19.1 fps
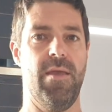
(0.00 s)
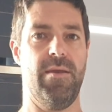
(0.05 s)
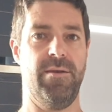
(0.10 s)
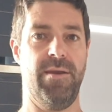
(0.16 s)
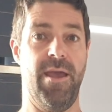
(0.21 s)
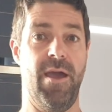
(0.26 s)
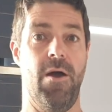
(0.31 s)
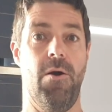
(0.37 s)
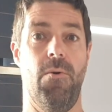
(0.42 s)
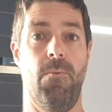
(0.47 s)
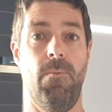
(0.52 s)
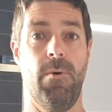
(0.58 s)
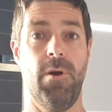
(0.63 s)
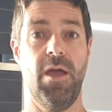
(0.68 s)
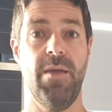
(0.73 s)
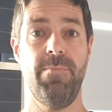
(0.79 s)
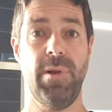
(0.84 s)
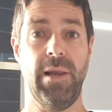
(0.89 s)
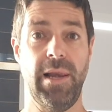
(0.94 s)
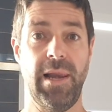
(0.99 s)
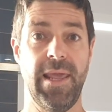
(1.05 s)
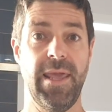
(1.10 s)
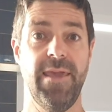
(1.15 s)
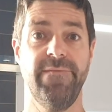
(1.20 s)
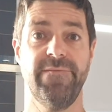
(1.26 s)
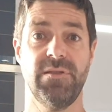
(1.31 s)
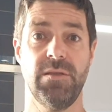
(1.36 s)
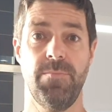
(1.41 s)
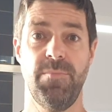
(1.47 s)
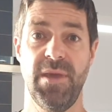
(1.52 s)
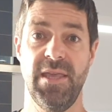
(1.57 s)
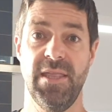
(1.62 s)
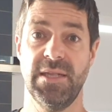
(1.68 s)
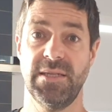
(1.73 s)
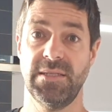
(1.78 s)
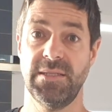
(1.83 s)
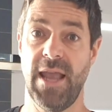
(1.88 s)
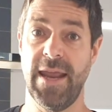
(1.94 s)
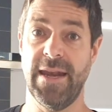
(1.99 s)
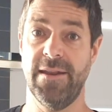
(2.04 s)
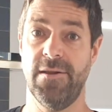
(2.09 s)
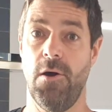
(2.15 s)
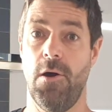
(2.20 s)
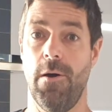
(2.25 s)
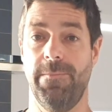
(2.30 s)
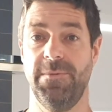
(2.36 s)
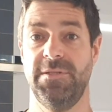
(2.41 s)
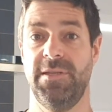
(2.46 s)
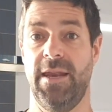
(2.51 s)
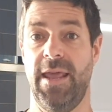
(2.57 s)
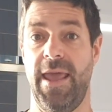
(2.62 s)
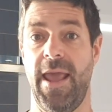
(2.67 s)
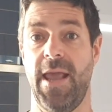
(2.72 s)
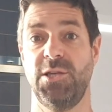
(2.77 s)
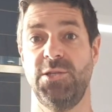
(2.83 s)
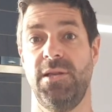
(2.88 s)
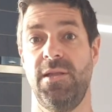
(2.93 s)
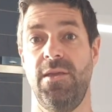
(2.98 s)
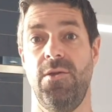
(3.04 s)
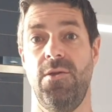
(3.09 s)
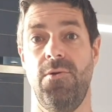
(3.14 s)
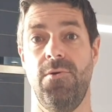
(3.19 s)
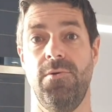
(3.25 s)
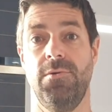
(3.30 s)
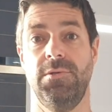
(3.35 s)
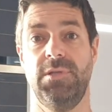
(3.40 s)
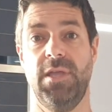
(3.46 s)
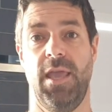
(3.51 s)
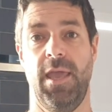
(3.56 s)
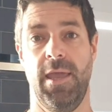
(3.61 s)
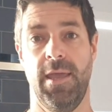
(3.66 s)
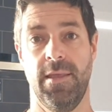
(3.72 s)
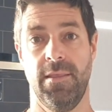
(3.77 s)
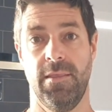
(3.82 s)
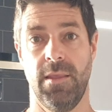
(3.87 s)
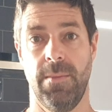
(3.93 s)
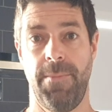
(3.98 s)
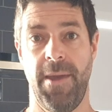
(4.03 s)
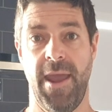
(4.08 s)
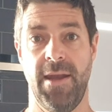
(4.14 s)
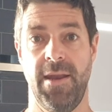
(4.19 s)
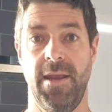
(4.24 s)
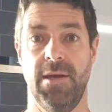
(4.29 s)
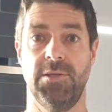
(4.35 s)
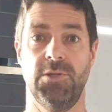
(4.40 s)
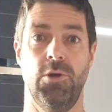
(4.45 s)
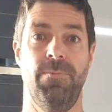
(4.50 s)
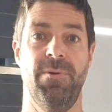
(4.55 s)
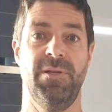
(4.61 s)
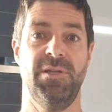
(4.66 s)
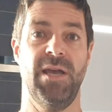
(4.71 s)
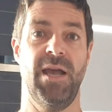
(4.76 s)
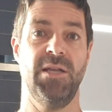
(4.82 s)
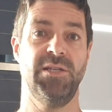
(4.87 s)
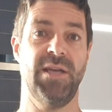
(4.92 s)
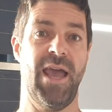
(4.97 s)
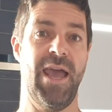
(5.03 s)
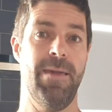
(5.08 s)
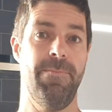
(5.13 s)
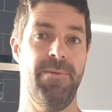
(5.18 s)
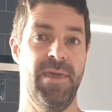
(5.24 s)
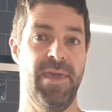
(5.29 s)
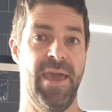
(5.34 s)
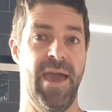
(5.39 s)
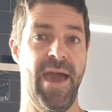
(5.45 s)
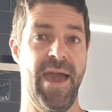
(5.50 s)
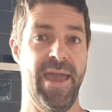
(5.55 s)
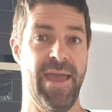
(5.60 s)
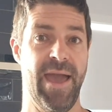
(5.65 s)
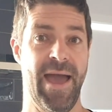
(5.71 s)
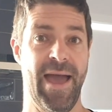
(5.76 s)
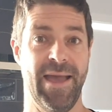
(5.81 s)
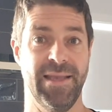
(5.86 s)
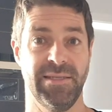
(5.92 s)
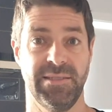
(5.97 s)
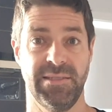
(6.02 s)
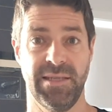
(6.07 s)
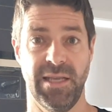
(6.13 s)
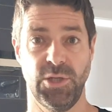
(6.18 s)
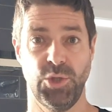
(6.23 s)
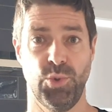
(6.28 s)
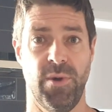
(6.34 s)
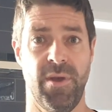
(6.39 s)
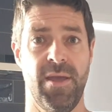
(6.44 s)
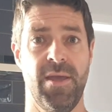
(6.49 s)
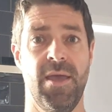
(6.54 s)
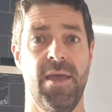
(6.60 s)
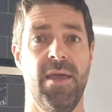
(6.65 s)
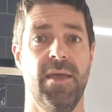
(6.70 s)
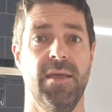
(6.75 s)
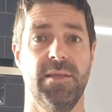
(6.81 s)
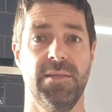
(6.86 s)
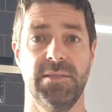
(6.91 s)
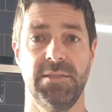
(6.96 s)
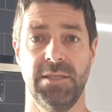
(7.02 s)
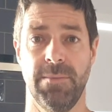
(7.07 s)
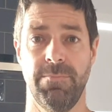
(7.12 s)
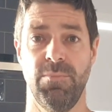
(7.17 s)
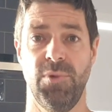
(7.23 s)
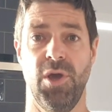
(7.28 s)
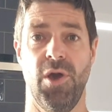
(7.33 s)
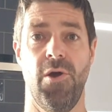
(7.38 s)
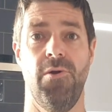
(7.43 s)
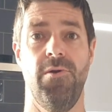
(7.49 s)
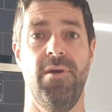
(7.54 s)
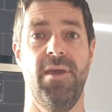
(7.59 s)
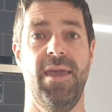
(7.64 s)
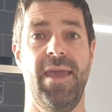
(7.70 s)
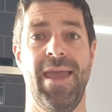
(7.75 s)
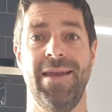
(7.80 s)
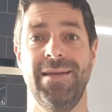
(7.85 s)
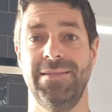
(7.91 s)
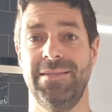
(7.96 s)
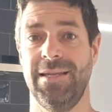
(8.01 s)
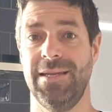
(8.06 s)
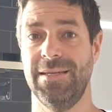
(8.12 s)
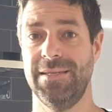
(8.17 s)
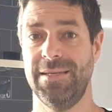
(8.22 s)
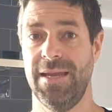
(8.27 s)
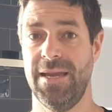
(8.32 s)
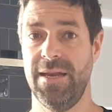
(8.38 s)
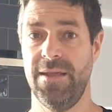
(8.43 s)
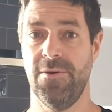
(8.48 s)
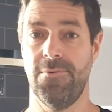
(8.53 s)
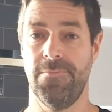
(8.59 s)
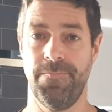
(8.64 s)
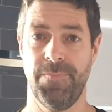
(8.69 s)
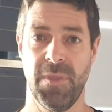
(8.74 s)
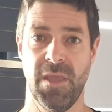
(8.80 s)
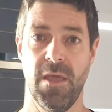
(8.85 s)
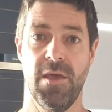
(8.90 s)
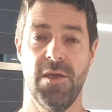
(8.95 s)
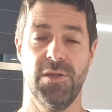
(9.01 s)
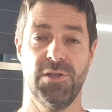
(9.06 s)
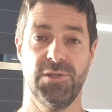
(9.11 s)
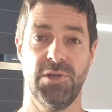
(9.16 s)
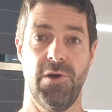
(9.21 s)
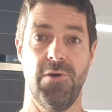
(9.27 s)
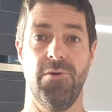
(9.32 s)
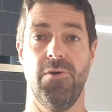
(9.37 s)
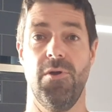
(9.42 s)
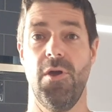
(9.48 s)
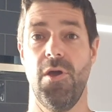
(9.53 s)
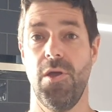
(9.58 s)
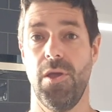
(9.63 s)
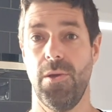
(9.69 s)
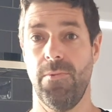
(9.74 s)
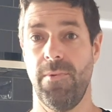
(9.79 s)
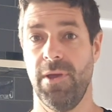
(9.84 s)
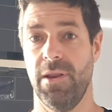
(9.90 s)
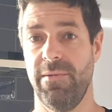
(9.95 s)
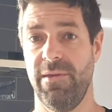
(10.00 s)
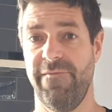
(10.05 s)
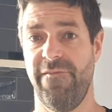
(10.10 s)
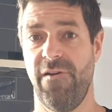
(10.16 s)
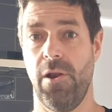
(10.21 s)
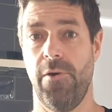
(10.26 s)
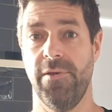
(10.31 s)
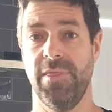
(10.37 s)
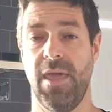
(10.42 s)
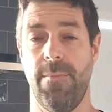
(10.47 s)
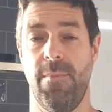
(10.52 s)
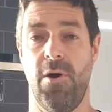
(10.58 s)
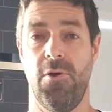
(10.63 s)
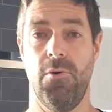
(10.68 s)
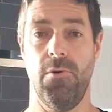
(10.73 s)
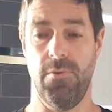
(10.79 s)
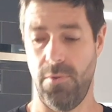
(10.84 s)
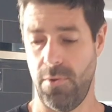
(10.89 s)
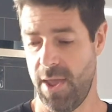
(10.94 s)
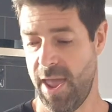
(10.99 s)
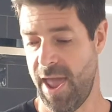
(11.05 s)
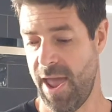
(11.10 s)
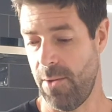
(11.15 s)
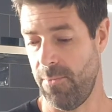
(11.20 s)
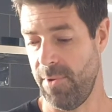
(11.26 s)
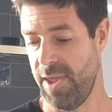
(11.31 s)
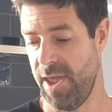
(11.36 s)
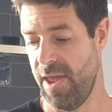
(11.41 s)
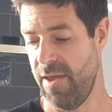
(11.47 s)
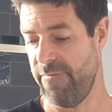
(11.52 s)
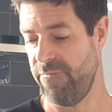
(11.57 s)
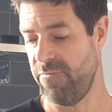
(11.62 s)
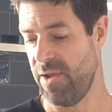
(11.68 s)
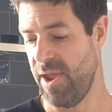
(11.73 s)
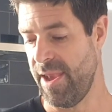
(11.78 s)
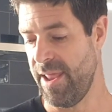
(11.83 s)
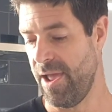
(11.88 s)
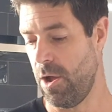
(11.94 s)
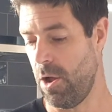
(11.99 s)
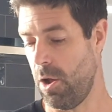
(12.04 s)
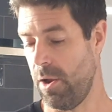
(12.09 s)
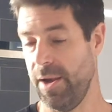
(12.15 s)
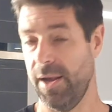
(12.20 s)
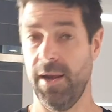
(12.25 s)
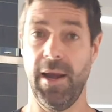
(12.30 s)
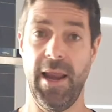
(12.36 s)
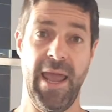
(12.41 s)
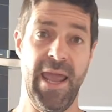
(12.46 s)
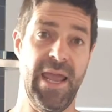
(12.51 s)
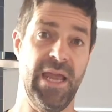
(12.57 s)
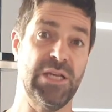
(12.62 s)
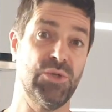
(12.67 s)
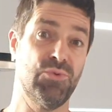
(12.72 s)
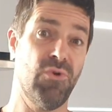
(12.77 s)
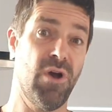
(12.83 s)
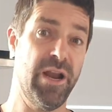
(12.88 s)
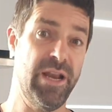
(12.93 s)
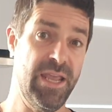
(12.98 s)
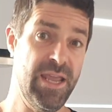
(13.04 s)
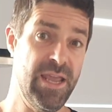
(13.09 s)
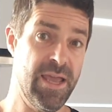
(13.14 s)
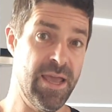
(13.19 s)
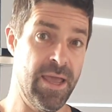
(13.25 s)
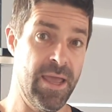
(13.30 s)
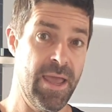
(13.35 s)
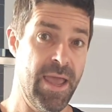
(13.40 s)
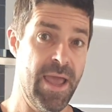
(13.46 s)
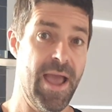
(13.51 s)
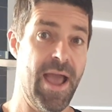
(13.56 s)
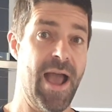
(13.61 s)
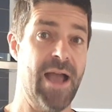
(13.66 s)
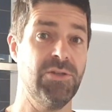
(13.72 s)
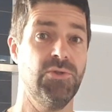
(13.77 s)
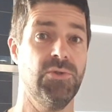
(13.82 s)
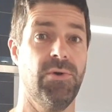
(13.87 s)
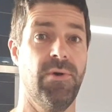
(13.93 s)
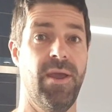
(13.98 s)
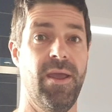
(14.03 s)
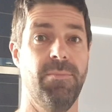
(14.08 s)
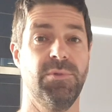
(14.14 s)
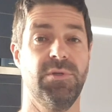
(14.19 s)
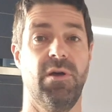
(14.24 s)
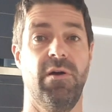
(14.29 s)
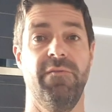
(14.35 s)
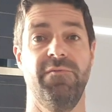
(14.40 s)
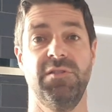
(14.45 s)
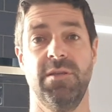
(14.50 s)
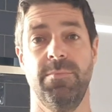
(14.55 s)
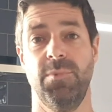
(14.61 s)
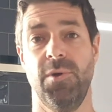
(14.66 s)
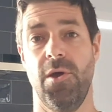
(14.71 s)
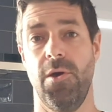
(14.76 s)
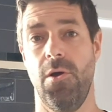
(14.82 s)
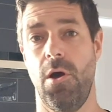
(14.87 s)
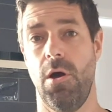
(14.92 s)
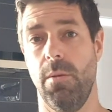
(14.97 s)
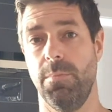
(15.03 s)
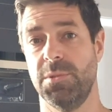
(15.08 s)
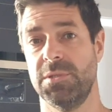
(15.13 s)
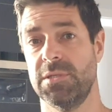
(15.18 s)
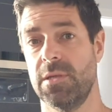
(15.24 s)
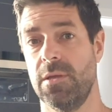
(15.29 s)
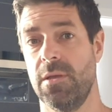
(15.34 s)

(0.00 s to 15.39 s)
Now, what I believe to be the standard hops that are actually used in the Panhead Supercharger APA are Citra, Simcoe and Centennial. So we're going to be following that model. We have in our hot little hands right here 100 grams of Simcoe hops,